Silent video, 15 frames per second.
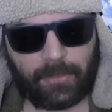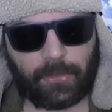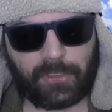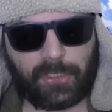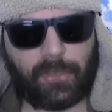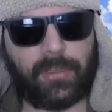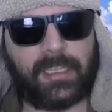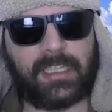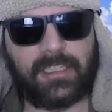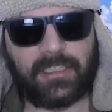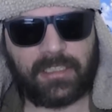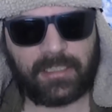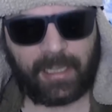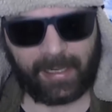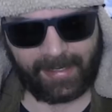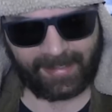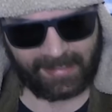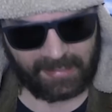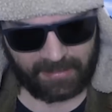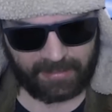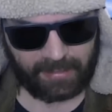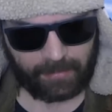you're calling
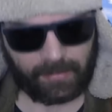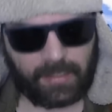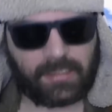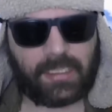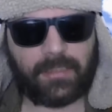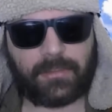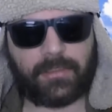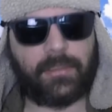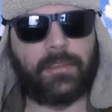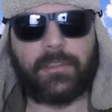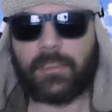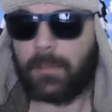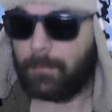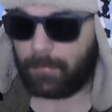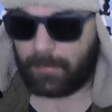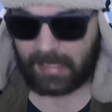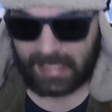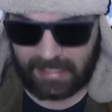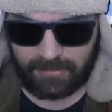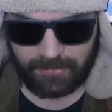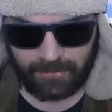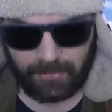science in this instance,
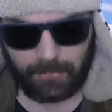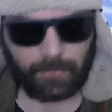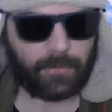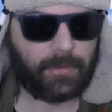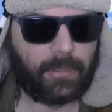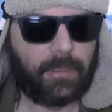please do.